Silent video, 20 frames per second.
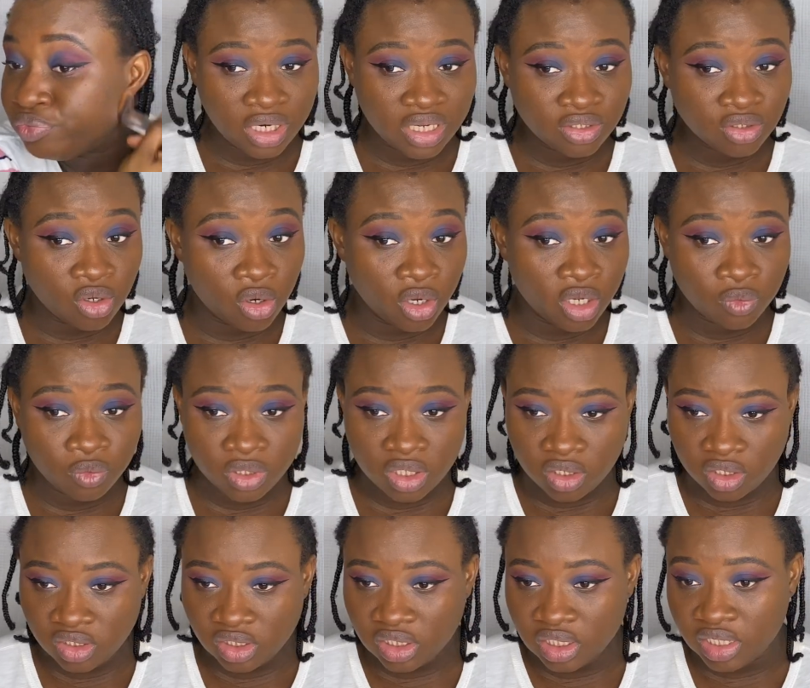Let's go in with
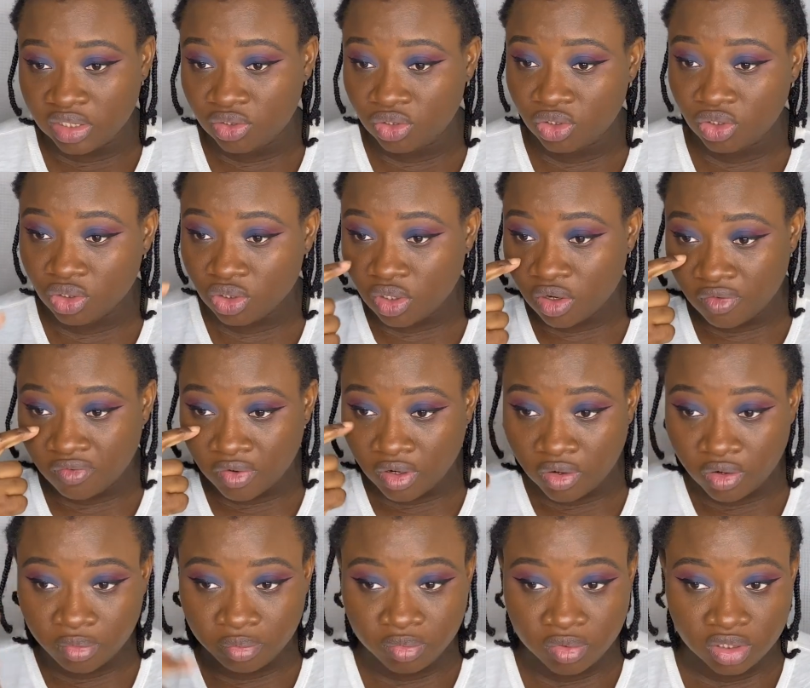concealer to just
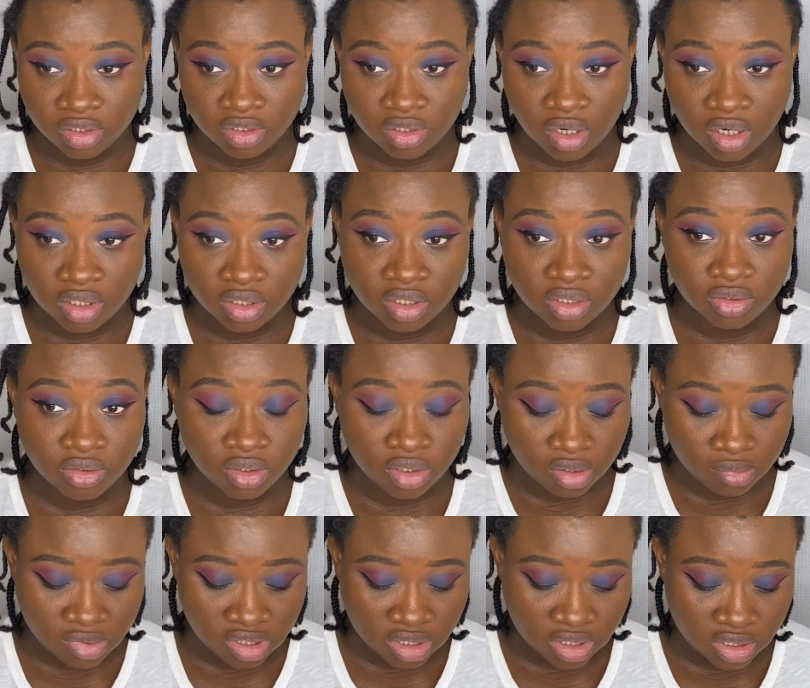cover up the darkness
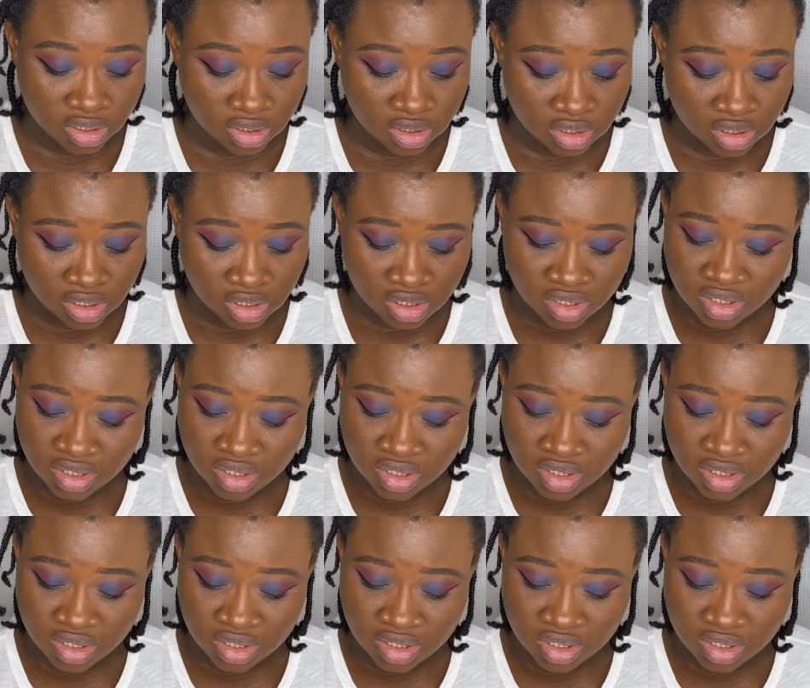under my eyes.